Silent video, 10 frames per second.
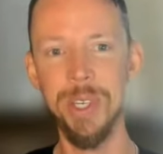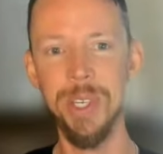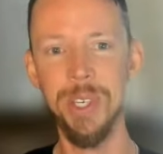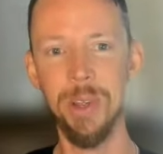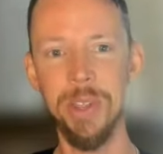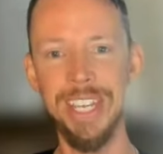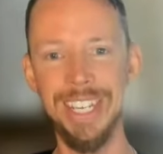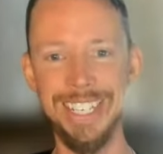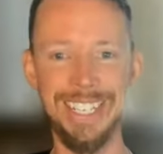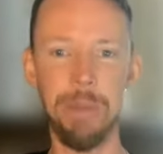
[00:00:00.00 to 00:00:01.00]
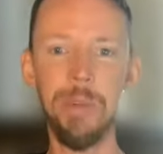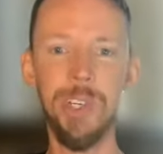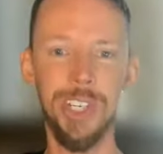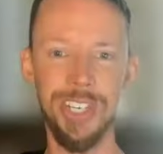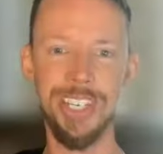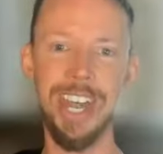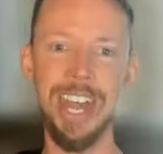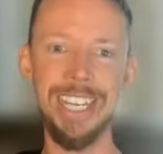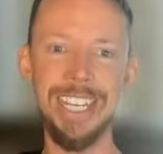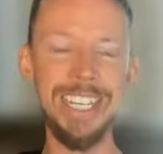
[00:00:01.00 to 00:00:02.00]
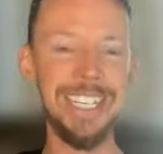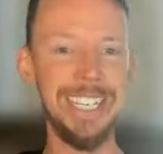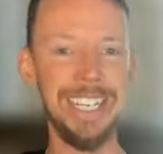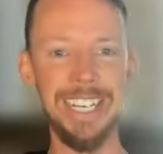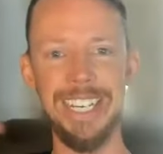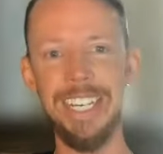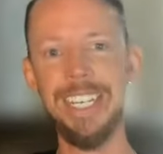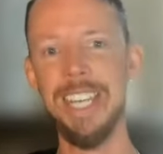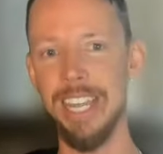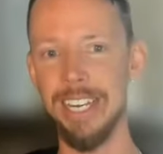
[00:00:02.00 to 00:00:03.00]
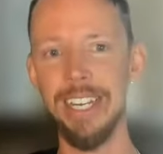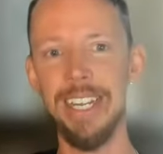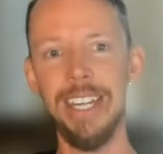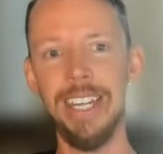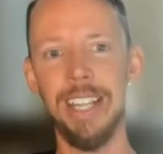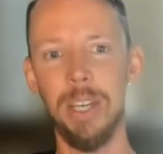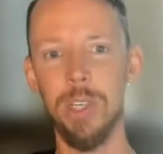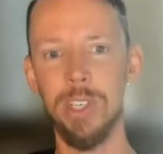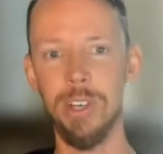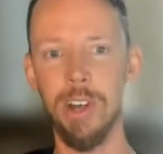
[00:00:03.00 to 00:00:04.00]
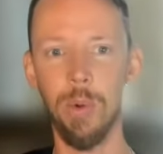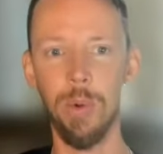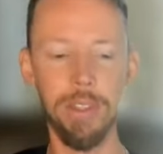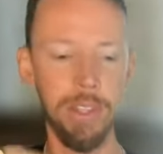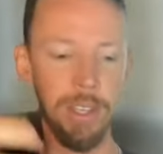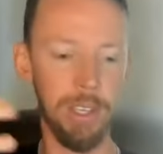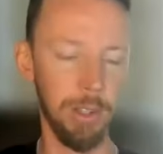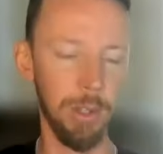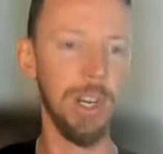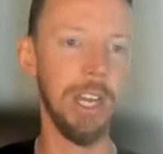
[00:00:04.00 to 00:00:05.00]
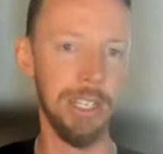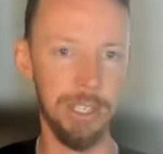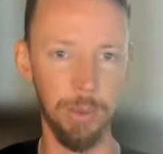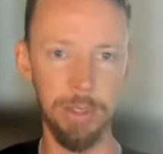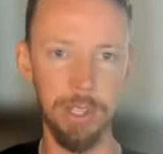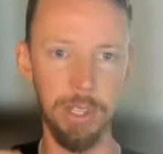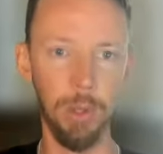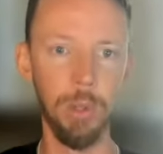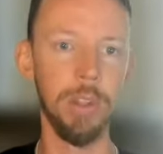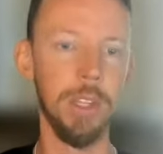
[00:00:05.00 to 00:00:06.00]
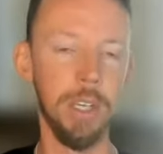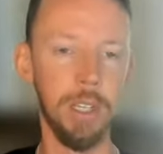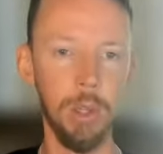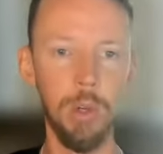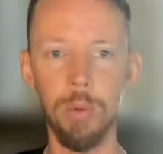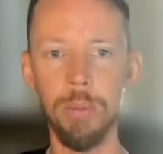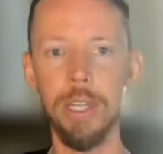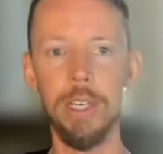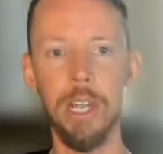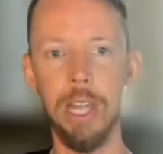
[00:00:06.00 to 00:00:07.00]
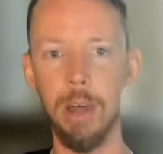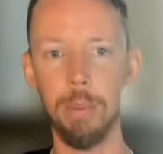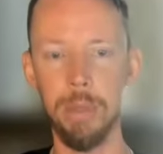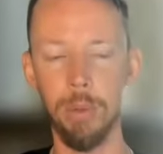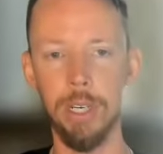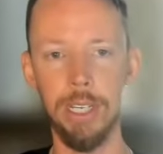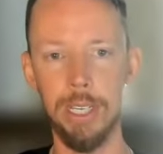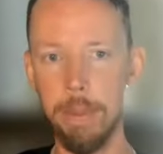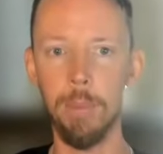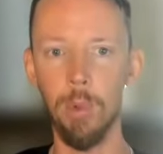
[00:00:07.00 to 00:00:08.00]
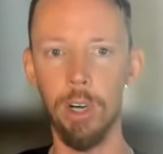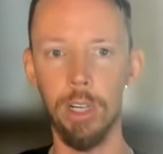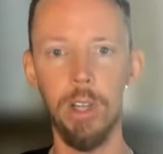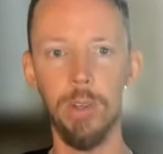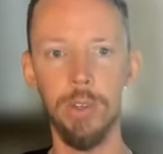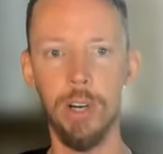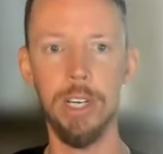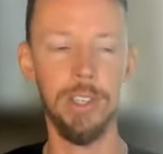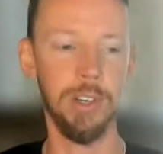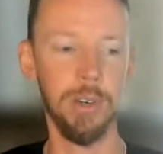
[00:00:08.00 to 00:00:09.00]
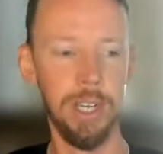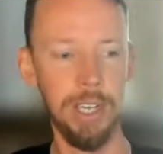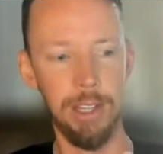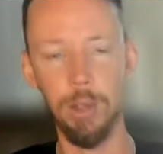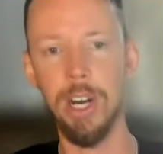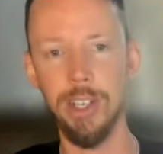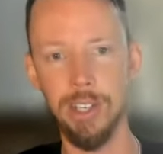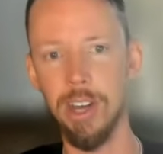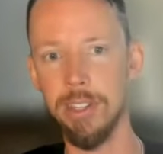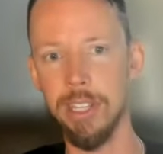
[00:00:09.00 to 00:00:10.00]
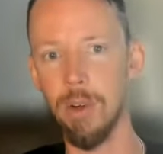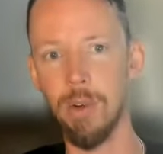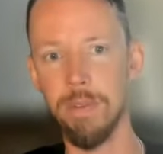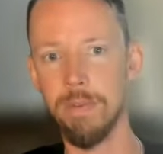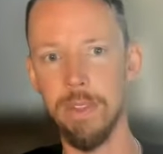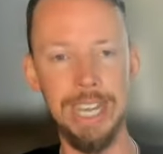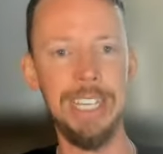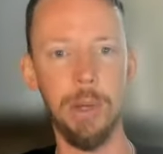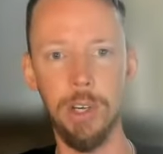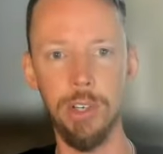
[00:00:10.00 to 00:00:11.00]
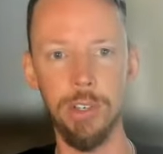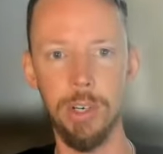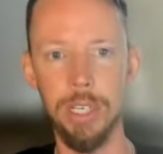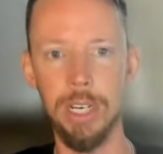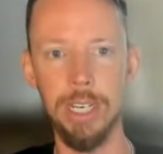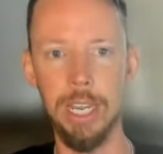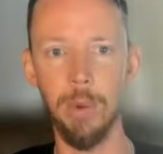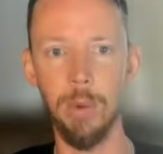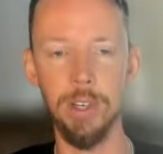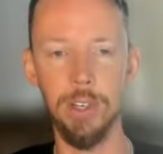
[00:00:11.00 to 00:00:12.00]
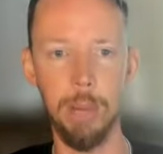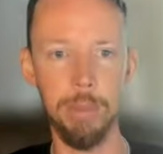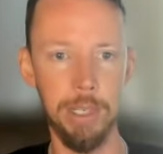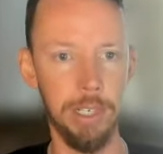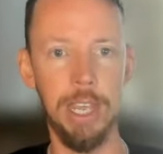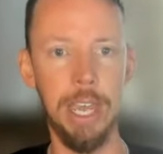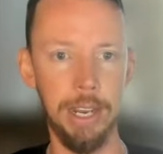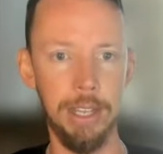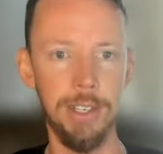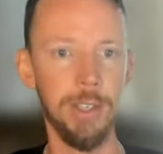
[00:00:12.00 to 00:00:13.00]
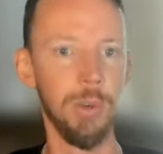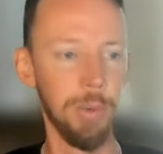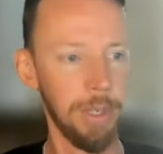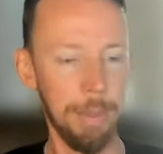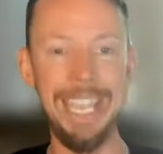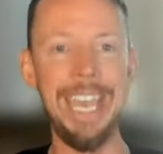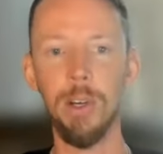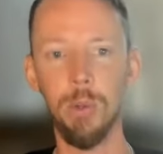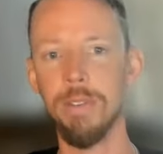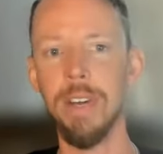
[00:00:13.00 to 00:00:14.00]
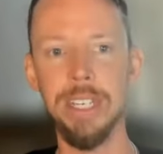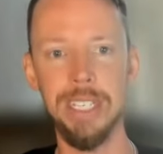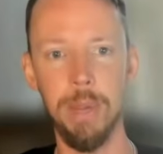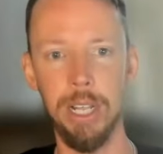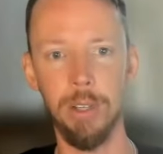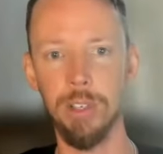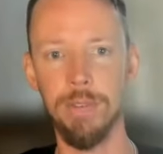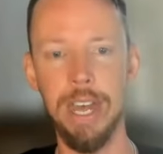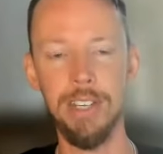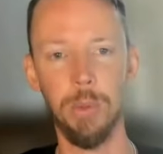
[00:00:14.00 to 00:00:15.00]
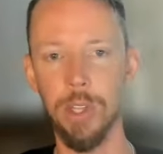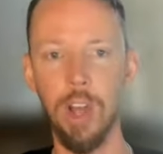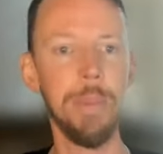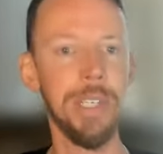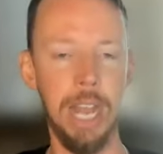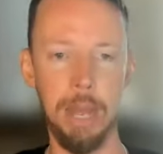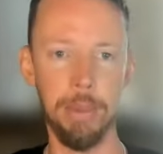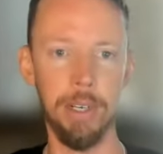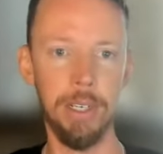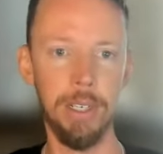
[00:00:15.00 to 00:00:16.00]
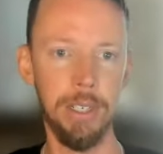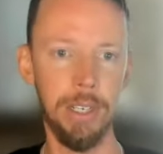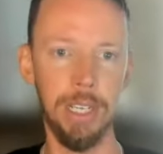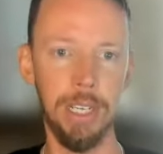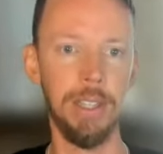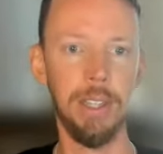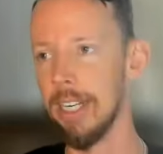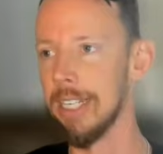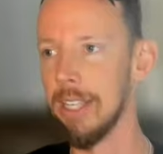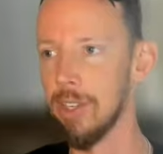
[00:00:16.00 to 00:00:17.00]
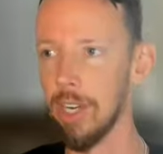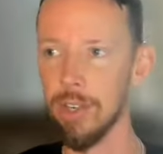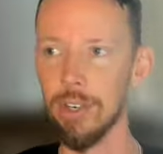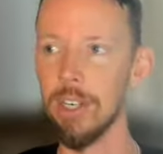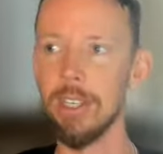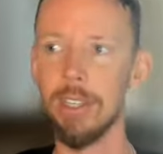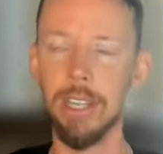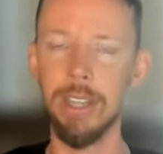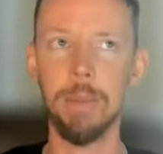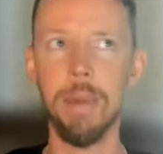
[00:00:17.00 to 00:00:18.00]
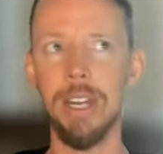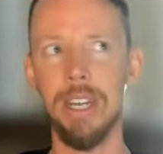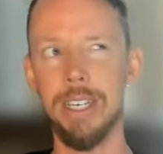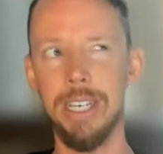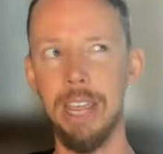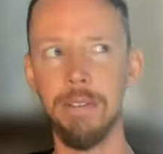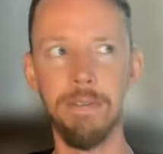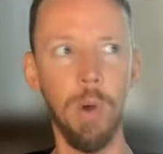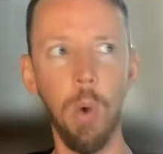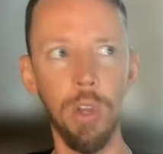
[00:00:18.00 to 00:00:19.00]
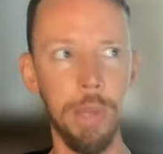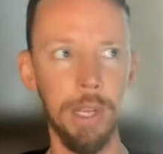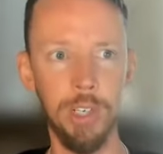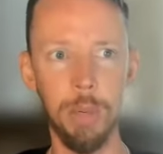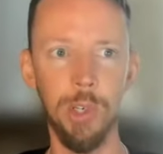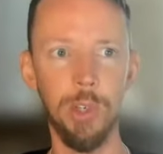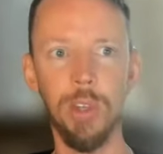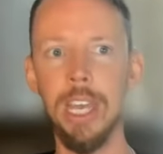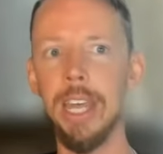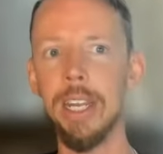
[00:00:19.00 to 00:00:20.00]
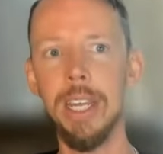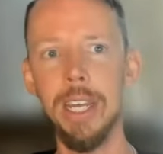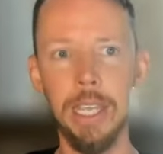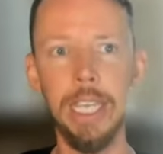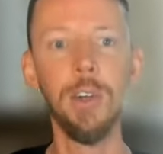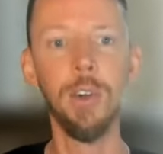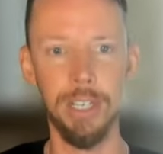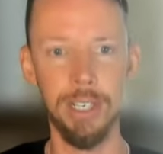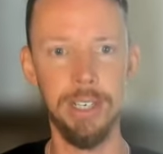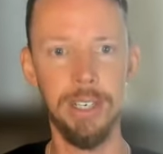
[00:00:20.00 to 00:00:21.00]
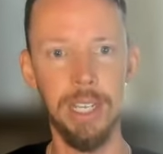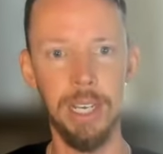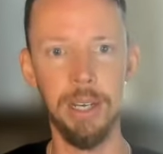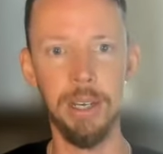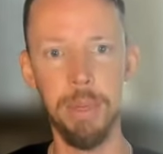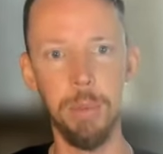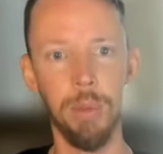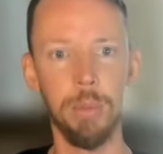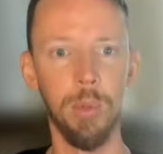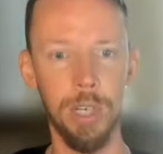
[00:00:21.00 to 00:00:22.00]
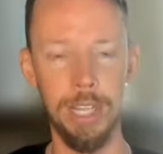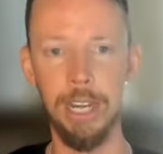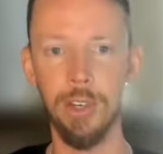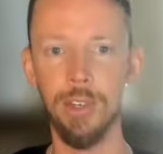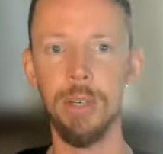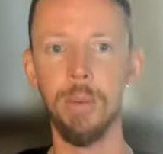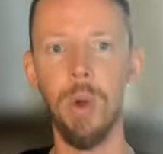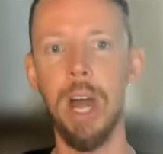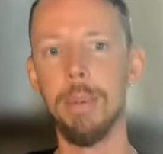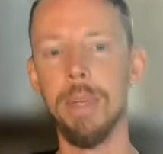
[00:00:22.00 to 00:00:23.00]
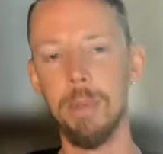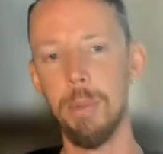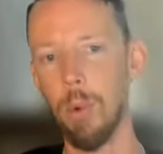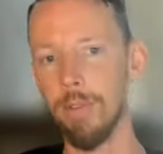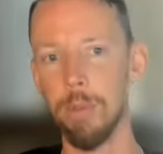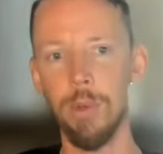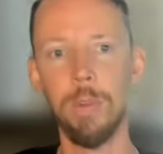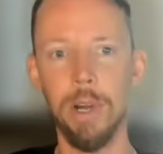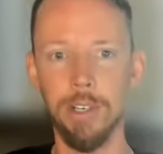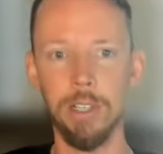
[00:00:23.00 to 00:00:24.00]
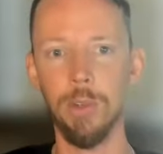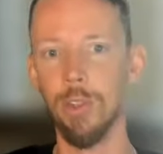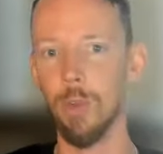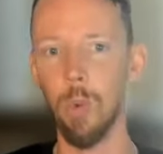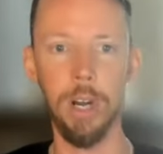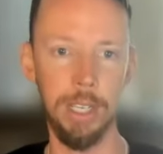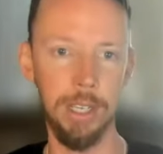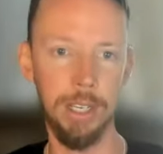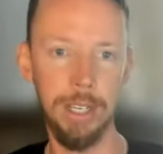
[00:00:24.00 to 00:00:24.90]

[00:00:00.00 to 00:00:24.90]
So the consumption side isn't going to dictate, like we saw with the Luddites and with the loom that allowed people to buy more clothes, right? So the Luddites thought that the whole textile industry was going to take away jobs because they had this new mechanical device to make clothes faster. Well, the opposite happened. Like 19th century, I think about tenfold, depending on the numbers you look at, increase in people employed in that industry. Why? Because people went from 2 pairs of clothes to 20.